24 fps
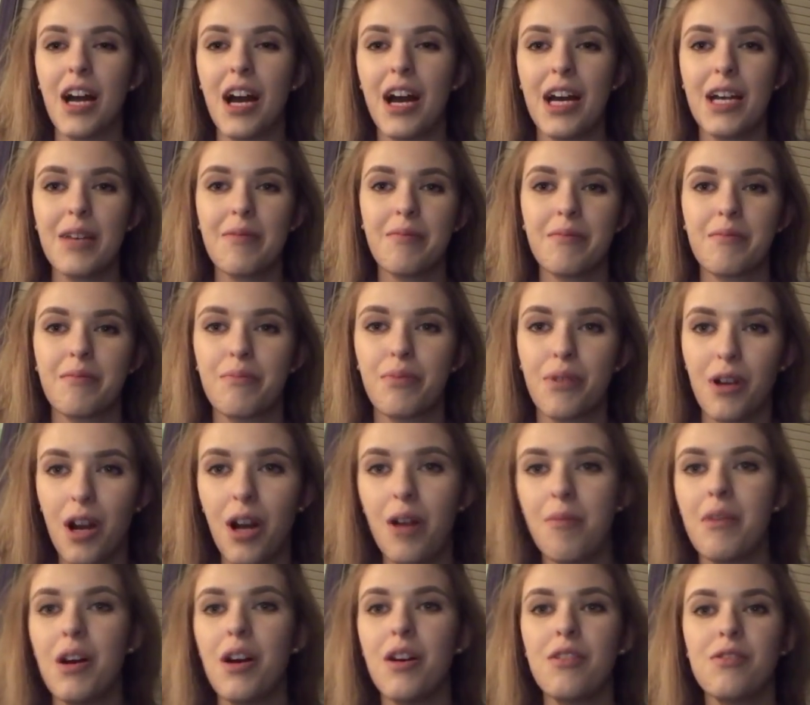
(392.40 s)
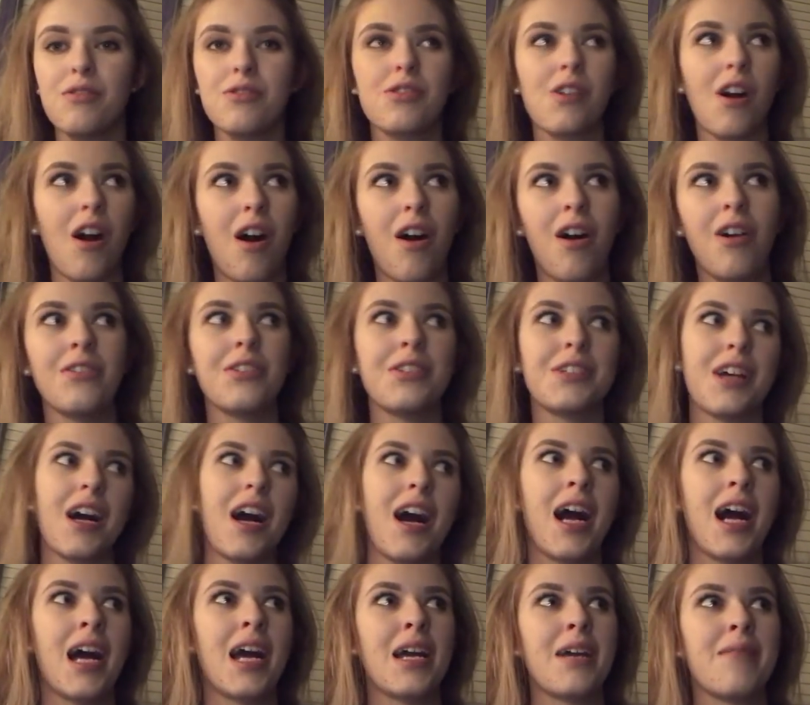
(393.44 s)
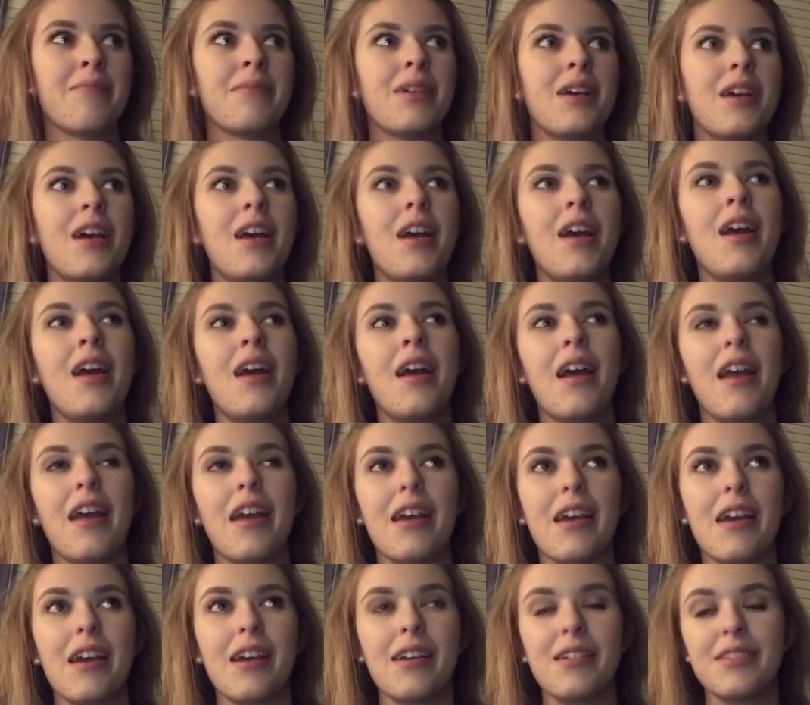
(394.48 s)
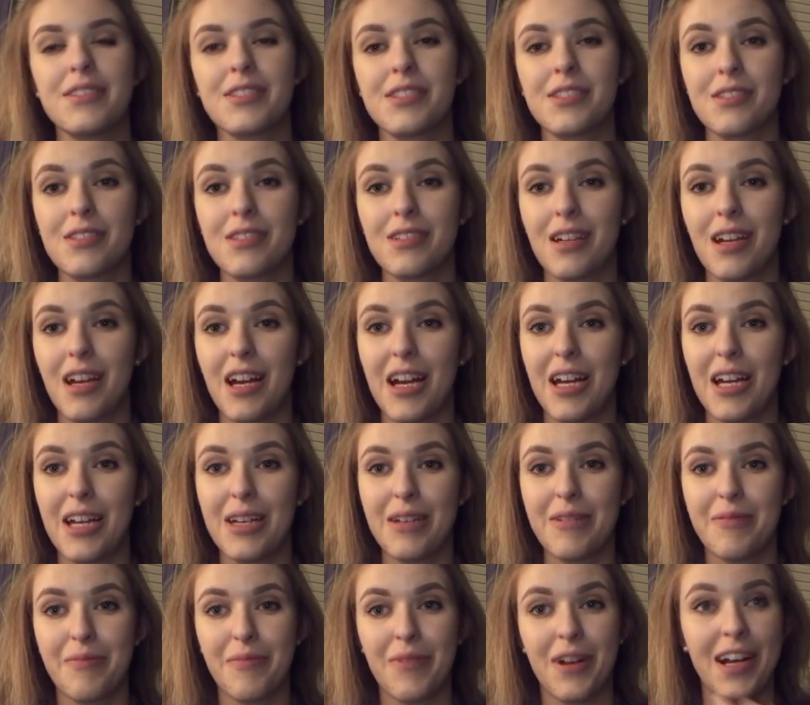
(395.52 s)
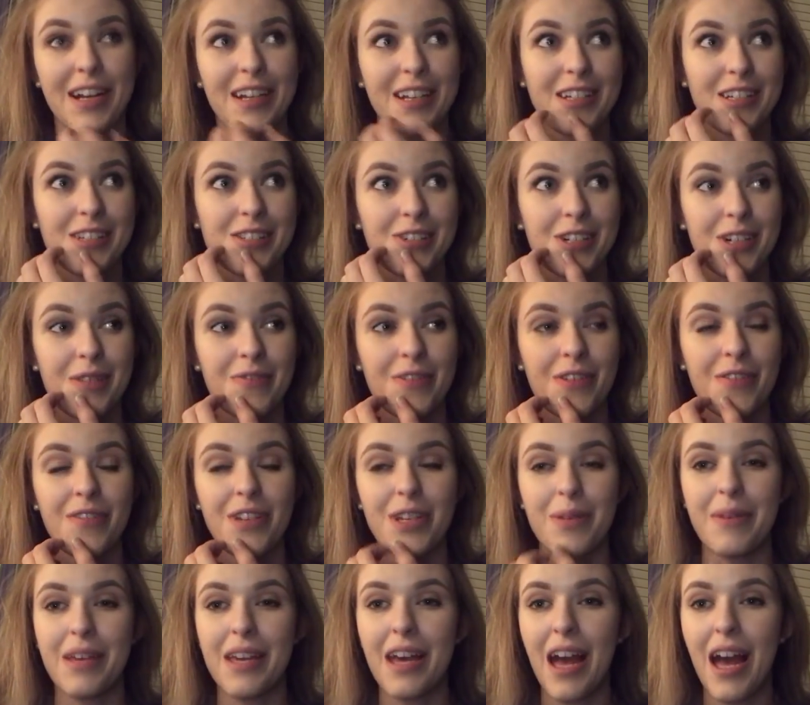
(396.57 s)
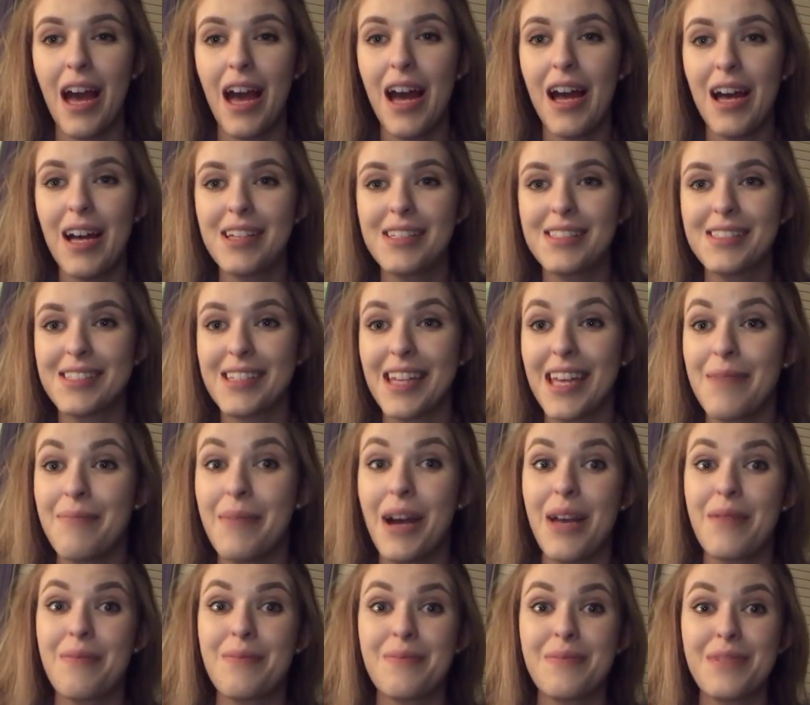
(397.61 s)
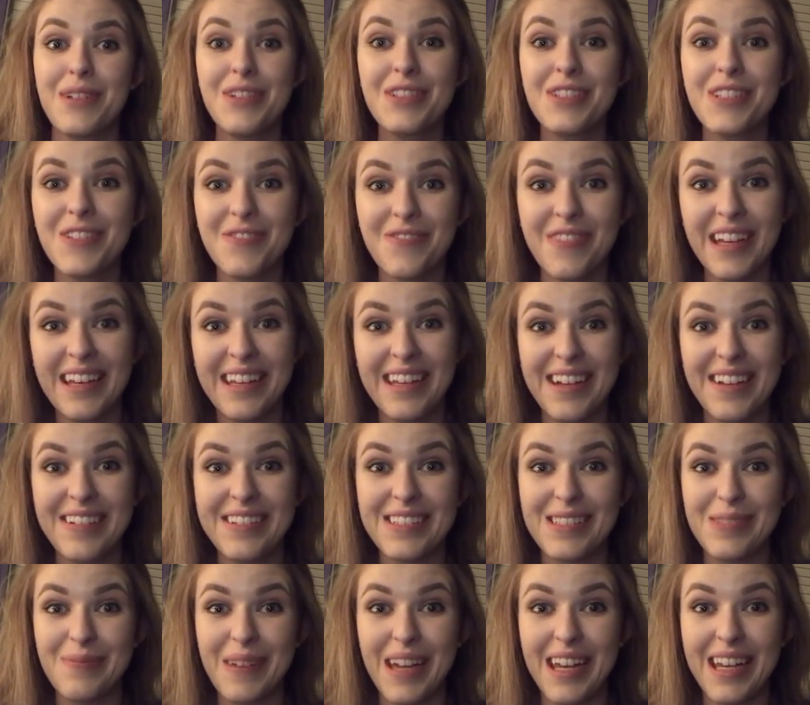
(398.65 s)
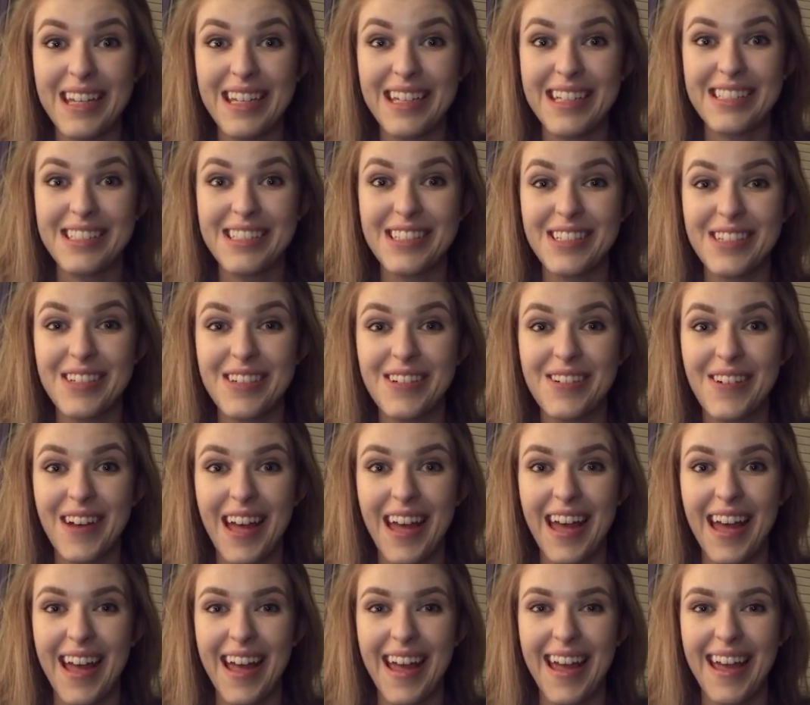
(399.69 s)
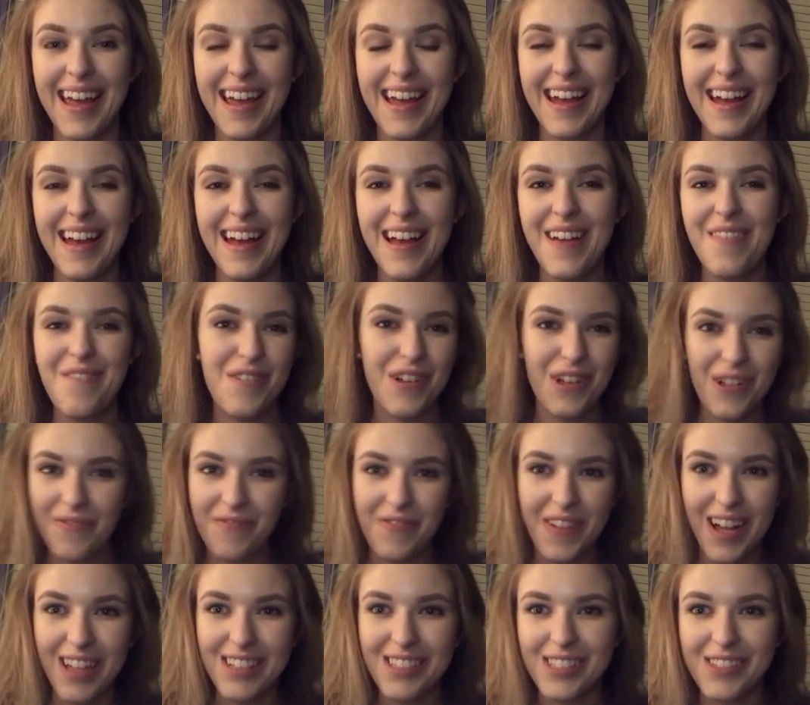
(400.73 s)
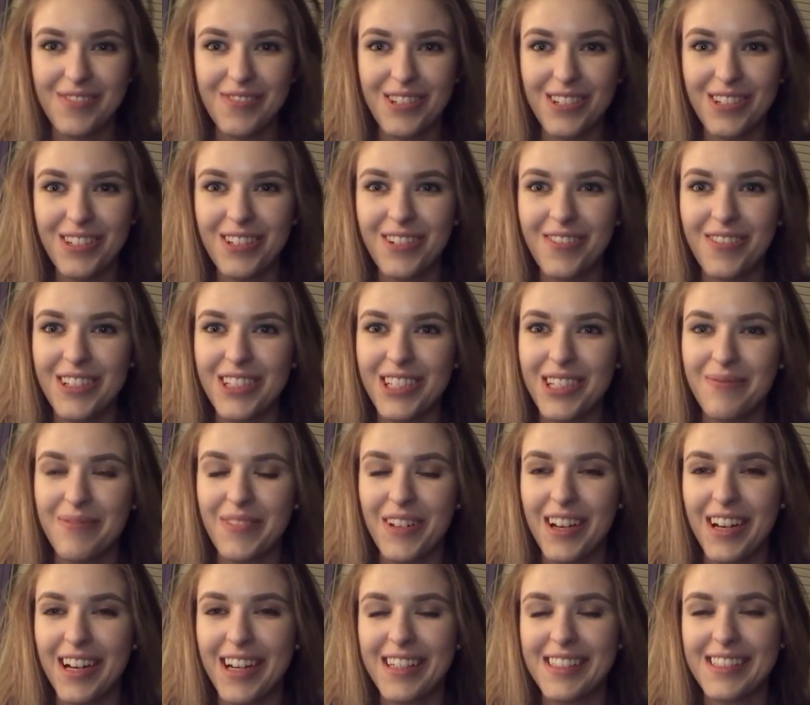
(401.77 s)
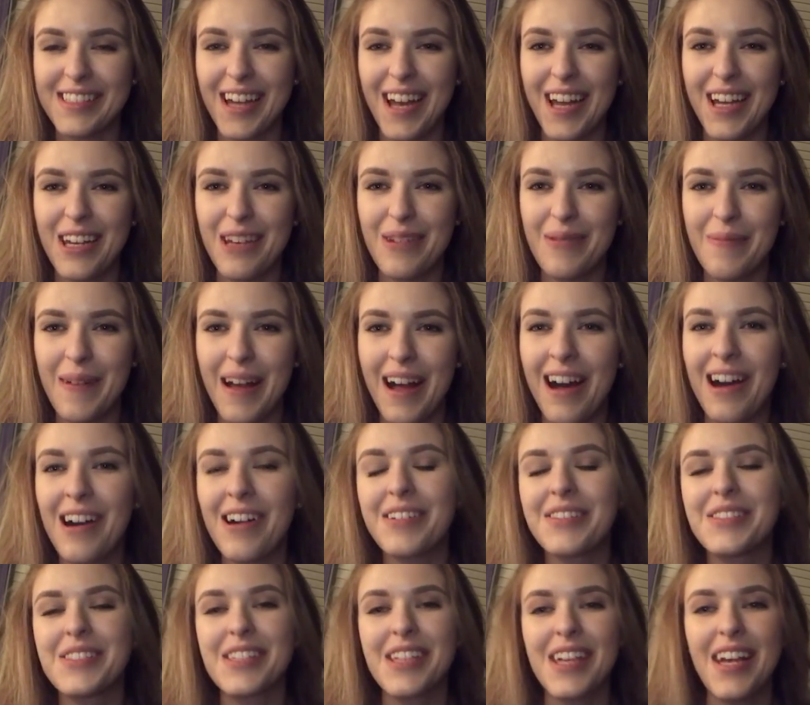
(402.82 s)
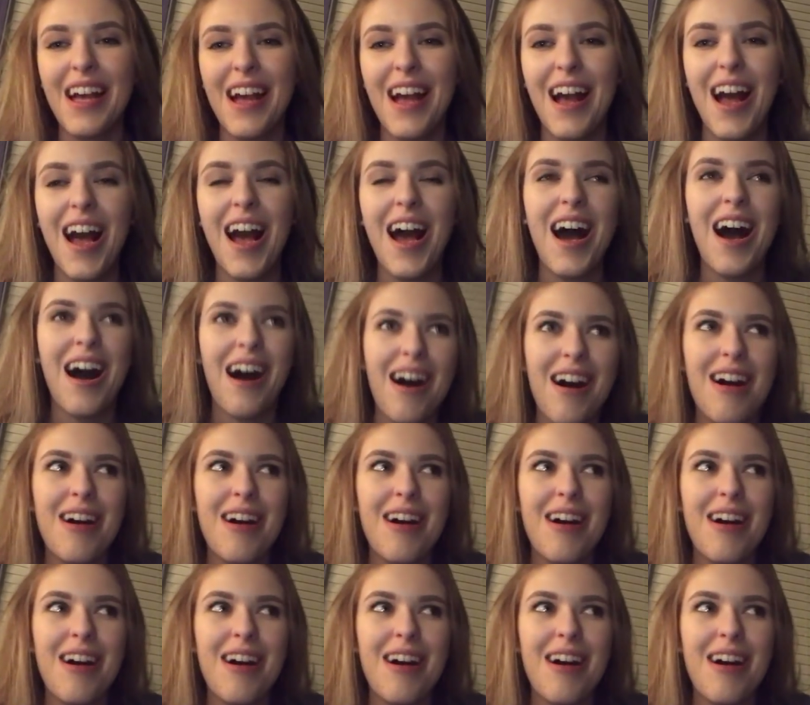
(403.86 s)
all the time, promos all the time, and I am writing a script for VBS, and my music video just made it into a film festival, which I'm very excited about.